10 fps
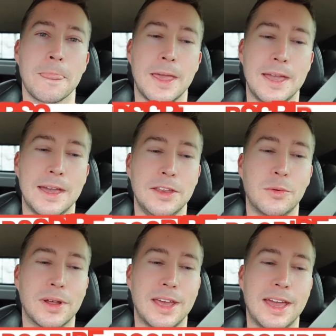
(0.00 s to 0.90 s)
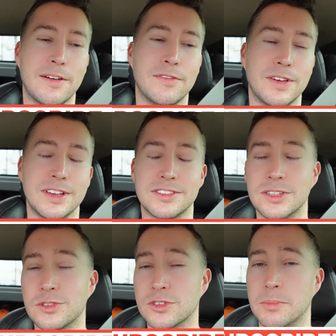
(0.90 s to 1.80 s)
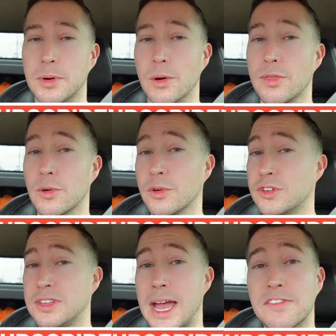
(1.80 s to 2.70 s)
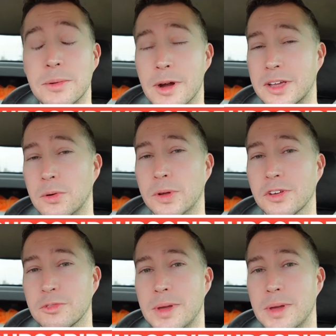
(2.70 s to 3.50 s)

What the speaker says: and you want to have sensors in both, or just aftermarket wheels.